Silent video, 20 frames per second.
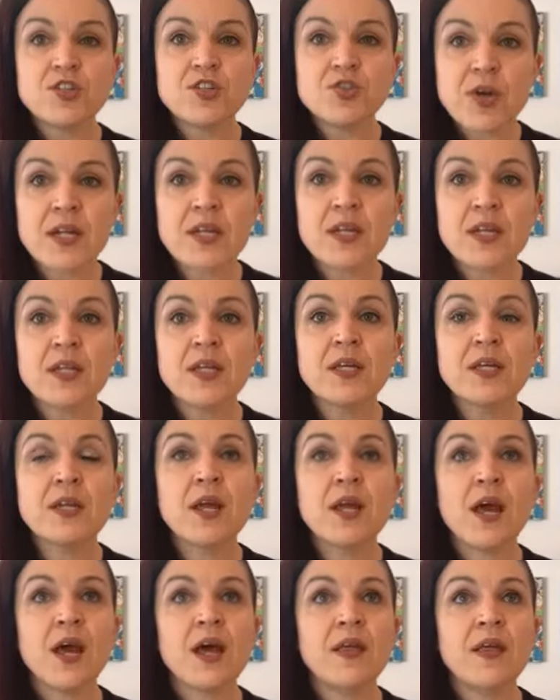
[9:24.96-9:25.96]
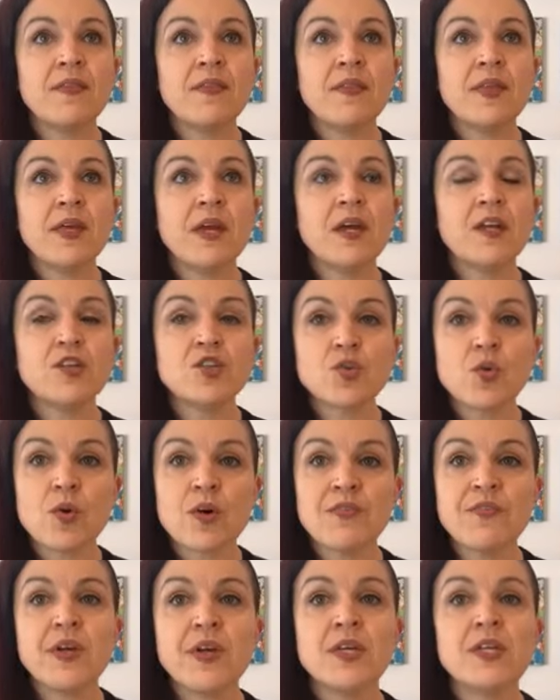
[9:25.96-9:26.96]
adrenaline and the
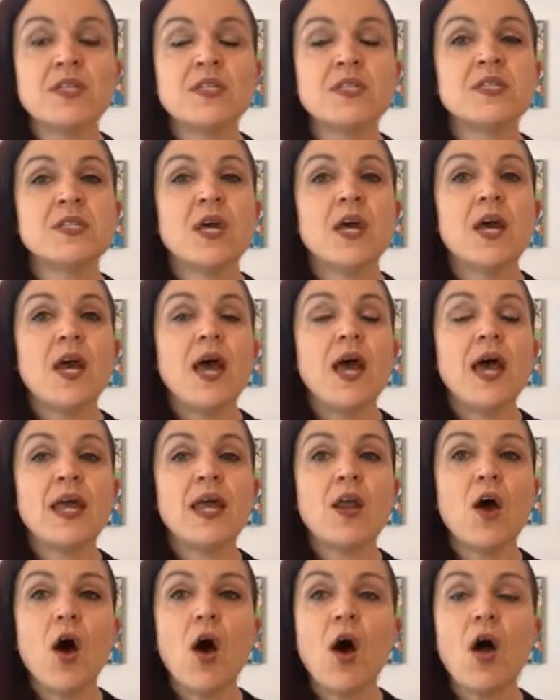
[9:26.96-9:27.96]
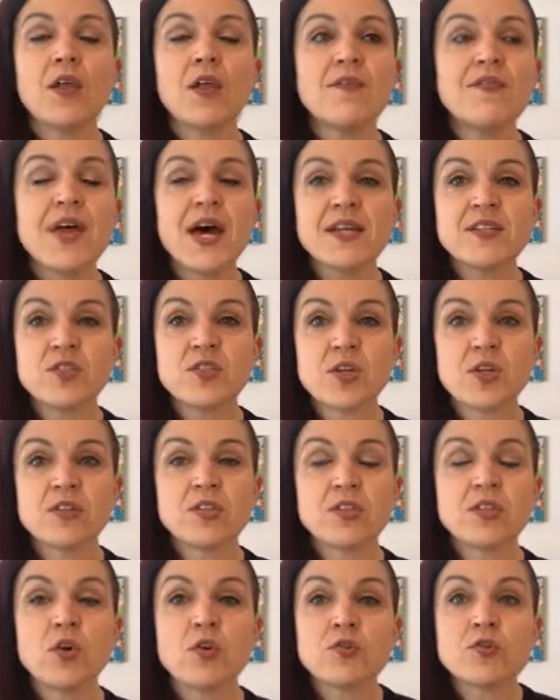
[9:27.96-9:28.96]
endorphins and all of that
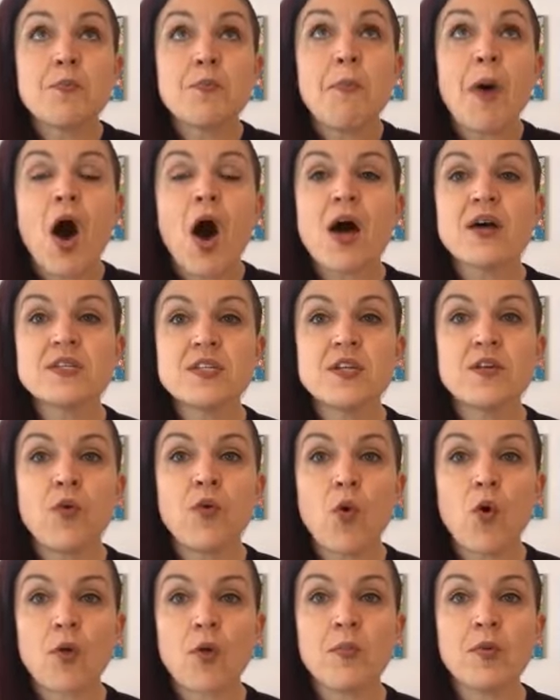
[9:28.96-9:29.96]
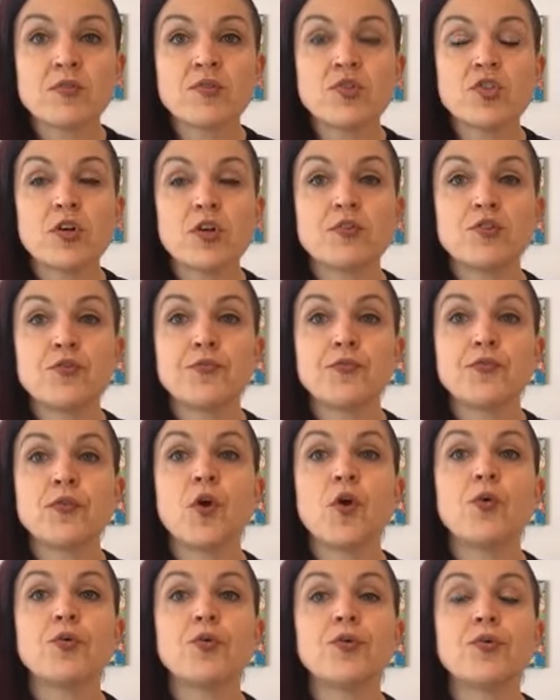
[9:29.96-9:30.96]
those positive hormones start to
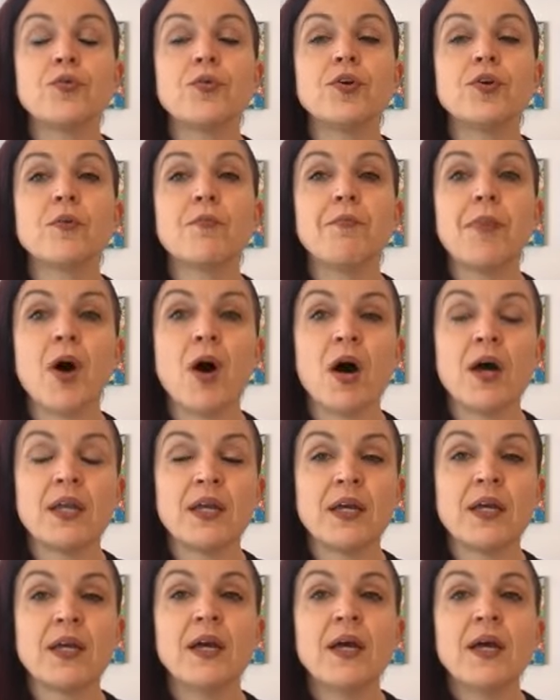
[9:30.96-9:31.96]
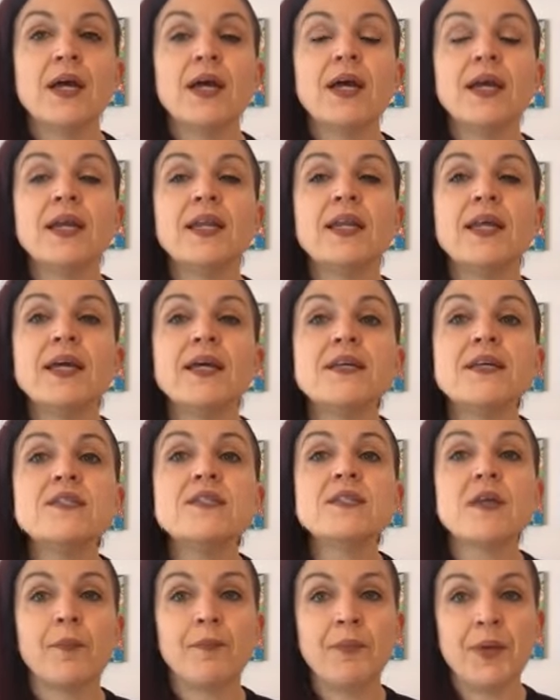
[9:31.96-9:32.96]
flow through your body, it
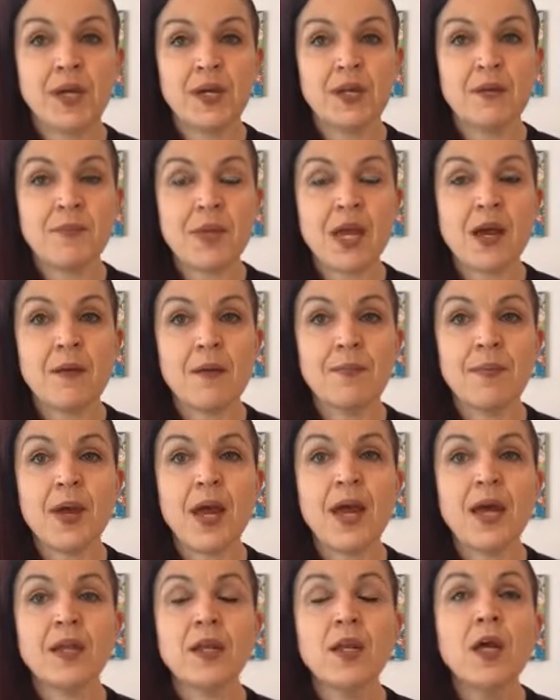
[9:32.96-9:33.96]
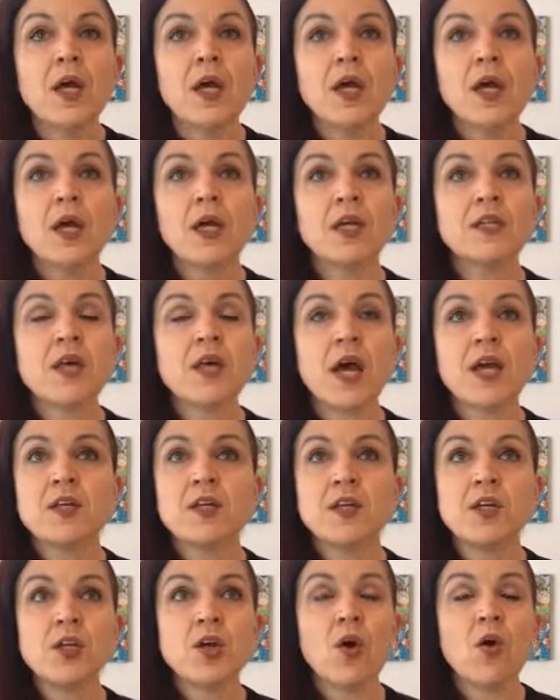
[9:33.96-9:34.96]
is a pick-me-up. And
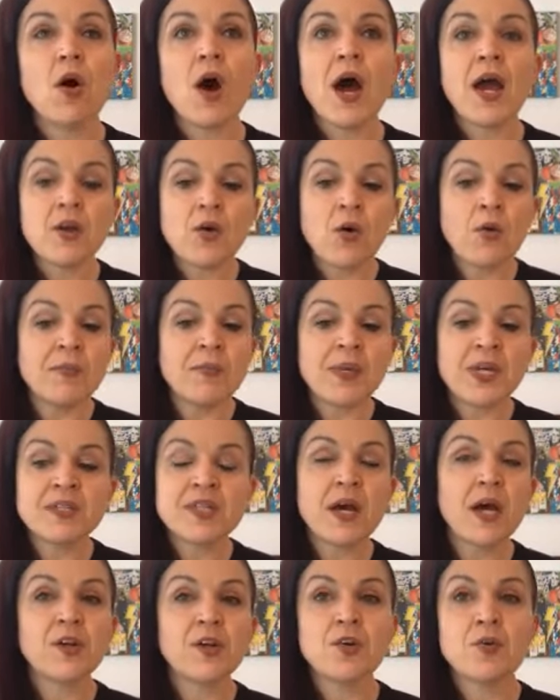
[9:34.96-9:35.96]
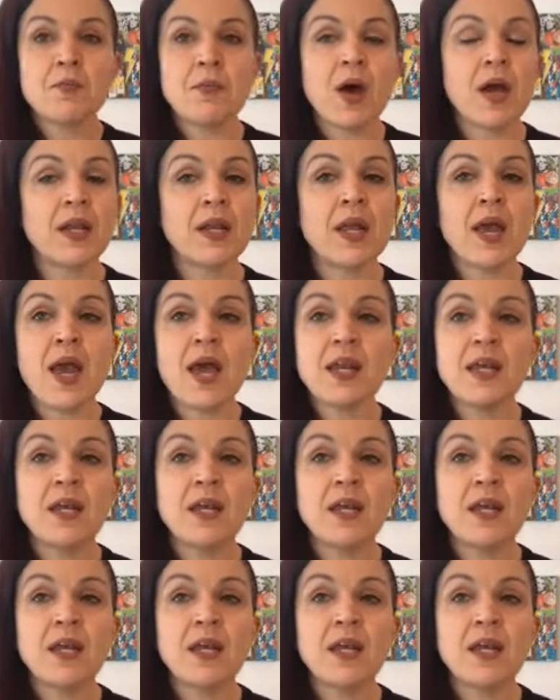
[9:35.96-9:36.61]
I don't mean to undermine